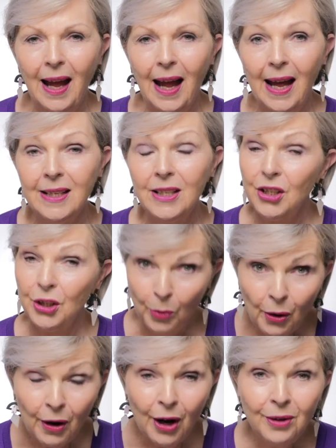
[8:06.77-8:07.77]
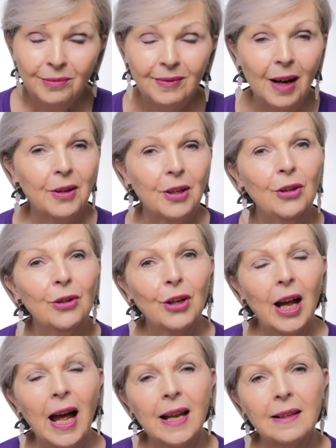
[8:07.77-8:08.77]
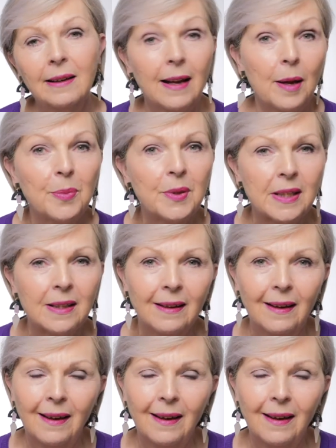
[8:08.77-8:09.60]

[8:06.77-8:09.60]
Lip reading: And tomorrow I'm going to look at lips,